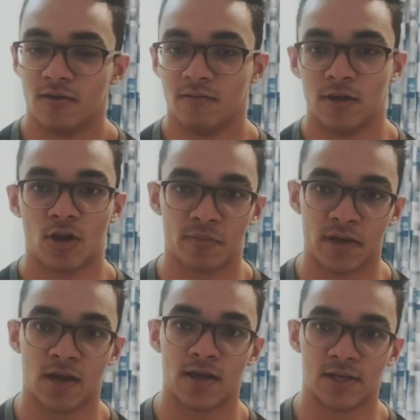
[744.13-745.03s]
When you're a
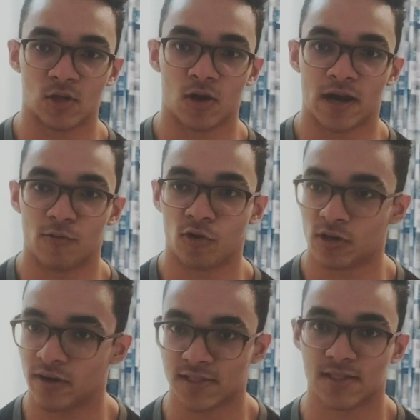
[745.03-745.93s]
beginner, it's alright.
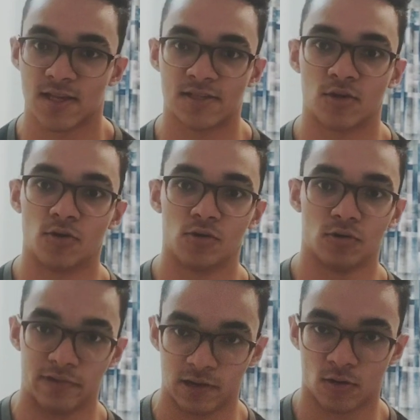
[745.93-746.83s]
Whatever exercises you do,
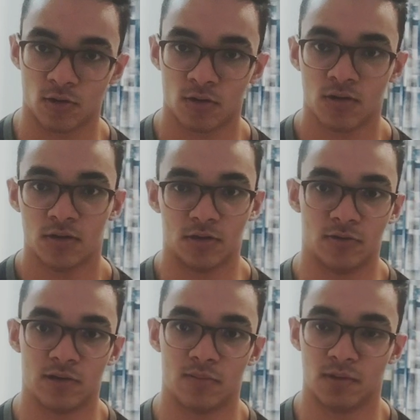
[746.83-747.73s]
you will grow, you
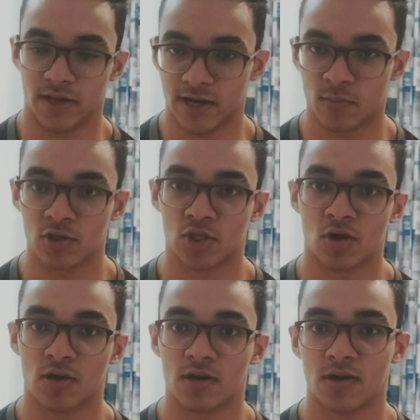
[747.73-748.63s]
will get more
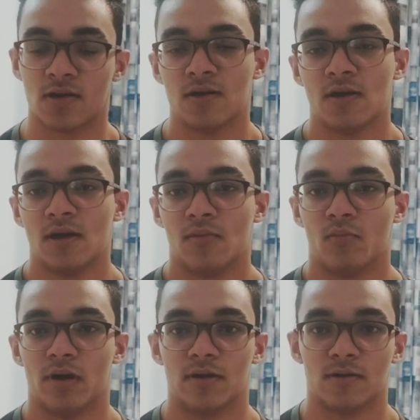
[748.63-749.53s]
stronger.
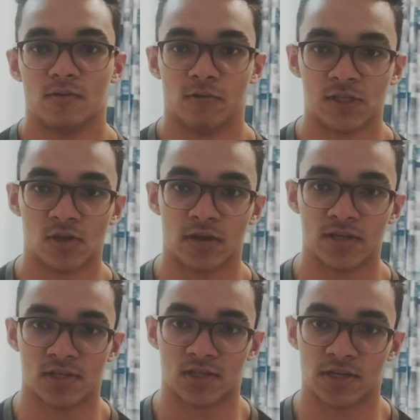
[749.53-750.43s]
But once you
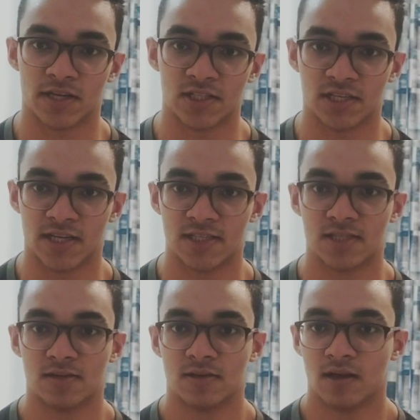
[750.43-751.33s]
reach a certain
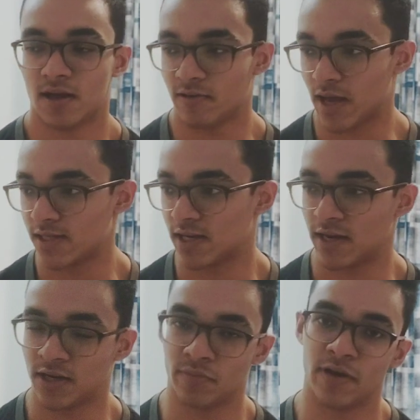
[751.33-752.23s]
stage as an
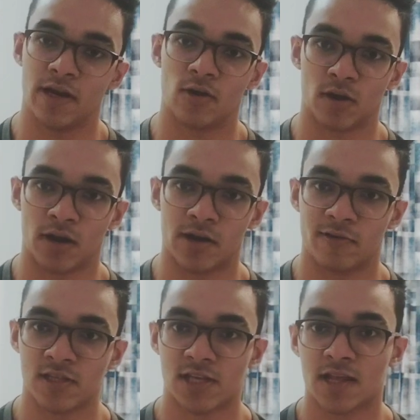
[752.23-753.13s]
intermediate or an
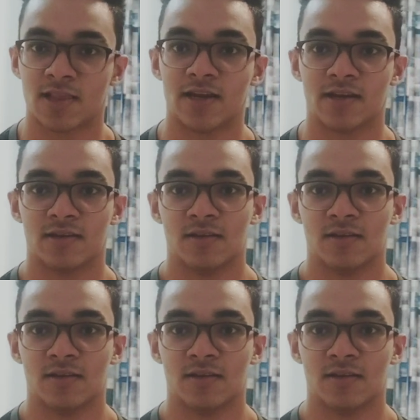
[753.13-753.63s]
advanced athlete,